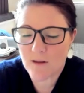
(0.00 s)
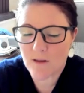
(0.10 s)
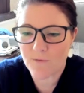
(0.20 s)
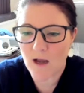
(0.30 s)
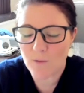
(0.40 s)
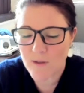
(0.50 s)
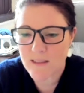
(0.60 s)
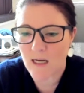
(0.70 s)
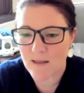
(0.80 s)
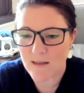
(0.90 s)
fact we
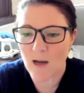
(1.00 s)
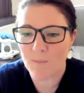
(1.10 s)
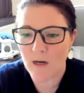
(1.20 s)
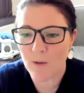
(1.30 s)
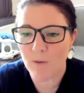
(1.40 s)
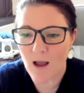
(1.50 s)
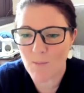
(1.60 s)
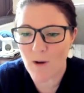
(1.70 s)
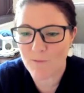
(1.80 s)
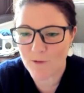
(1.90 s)
started the company when I had
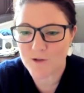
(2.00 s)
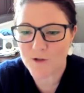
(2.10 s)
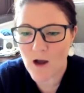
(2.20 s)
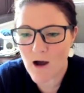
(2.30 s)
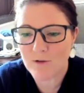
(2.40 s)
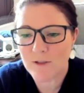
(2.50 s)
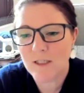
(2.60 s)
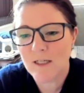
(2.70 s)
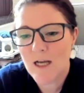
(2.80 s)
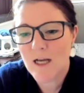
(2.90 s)
my first child,
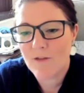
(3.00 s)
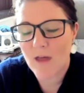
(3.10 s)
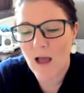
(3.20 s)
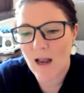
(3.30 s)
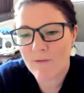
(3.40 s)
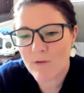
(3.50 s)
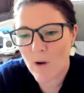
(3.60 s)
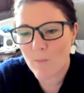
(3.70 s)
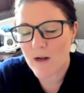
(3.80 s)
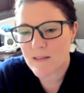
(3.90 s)
that
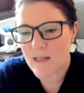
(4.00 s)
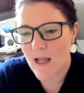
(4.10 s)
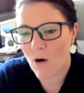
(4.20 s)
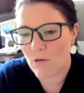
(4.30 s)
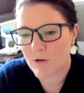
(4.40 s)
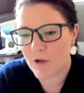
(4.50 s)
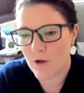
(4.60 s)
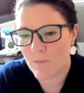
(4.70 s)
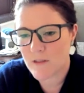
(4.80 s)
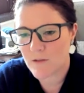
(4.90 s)
everyone brings their whole
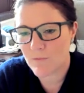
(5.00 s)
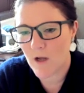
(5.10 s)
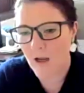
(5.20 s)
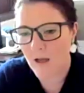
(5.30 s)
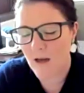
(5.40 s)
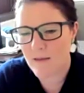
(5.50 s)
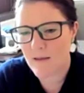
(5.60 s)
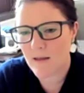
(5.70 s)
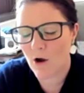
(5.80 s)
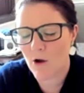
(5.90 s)
human to work. And I
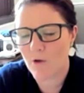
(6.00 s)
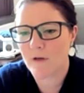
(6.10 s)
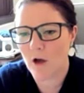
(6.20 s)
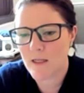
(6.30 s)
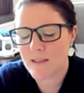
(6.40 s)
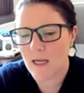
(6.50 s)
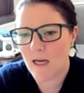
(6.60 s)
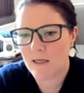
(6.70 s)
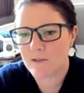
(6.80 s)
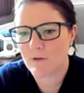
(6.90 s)
think
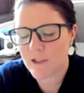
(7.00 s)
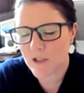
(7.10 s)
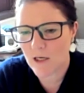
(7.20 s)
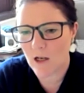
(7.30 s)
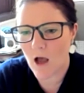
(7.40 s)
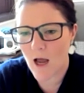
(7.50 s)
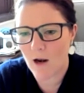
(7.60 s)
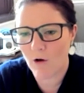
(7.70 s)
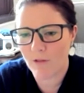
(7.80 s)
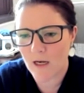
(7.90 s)
COVID-19 has really shone a light
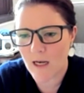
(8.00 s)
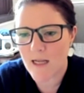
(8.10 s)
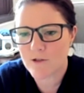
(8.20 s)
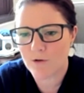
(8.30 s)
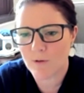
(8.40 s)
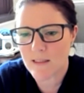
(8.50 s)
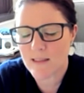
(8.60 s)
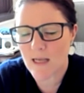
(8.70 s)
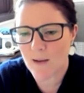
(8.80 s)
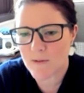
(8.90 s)
on the need to
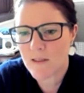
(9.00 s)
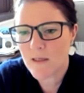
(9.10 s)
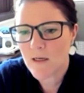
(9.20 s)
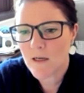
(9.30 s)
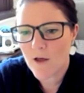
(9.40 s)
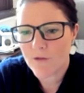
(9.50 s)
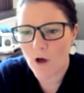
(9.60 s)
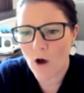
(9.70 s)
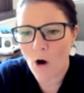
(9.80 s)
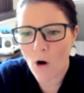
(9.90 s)
accept the
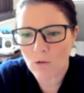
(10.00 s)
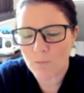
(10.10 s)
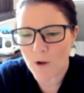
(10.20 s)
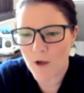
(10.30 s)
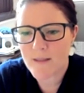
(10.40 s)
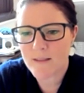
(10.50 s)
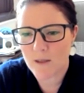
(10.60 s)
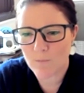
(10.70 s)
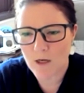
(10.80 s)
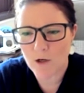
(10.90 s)
whole
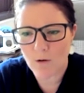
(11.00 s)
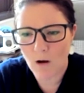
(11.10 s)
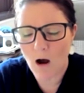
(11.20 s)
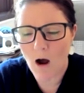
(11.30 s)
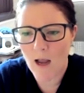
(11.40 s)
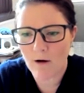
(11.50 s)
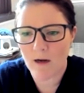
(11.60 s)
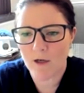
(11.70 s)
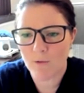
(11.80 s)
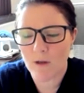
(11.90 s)
person when you hire
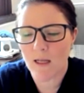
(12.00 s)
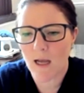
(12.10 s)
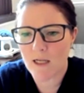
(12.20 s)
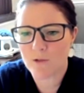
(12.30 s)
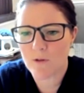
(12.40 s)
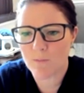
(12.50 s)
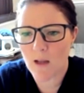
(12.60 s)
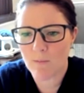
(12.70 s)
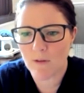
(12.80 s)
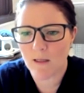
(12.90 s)
and you engage with
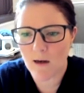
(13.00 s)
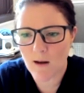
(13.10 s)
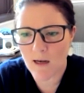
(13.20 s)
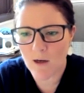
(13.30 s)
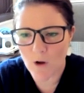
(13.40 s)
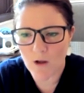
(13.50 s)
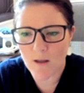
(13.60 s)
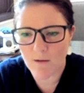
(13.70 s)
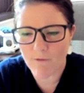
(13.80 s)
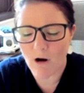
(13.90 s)
people in a
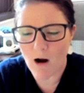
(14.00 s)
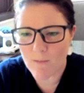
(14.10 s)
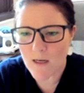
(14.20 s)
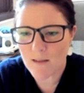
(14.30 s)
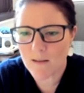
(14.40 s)
working environment.